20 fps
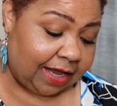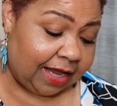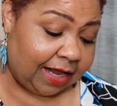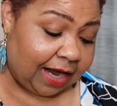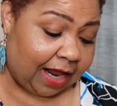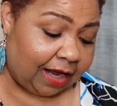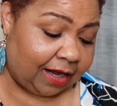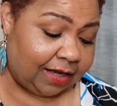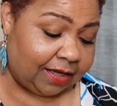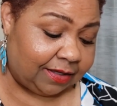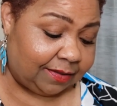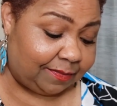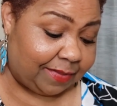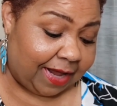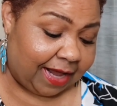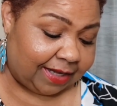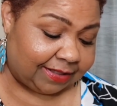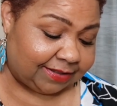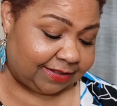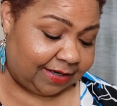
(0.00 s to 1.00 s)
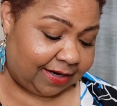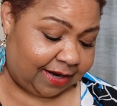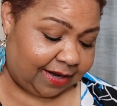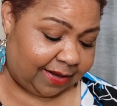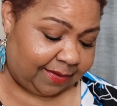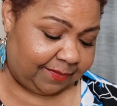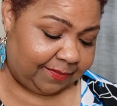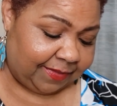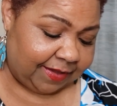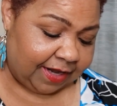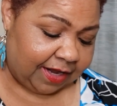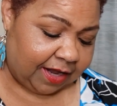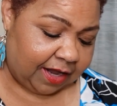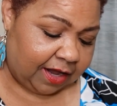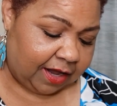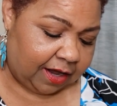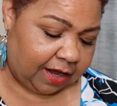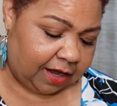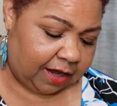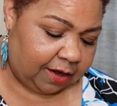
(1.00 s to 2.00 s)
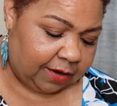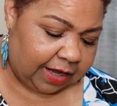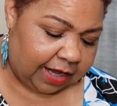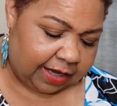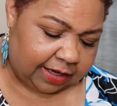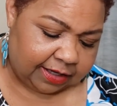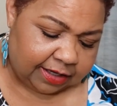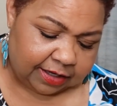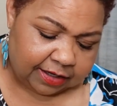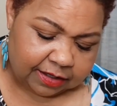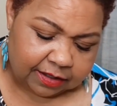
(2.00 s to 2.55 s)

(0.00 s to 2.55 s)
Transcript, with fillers: and I couldn't pass it up. Okay,